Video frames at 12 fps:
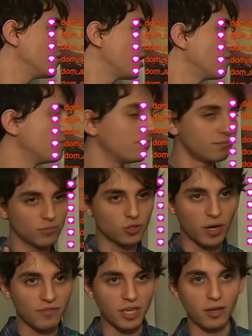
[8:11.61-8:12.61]
No,
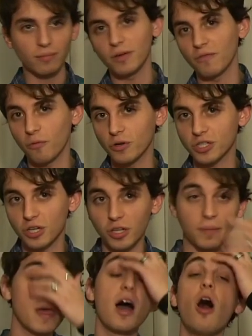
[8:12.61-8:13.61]
don't have the ale, unfortunately.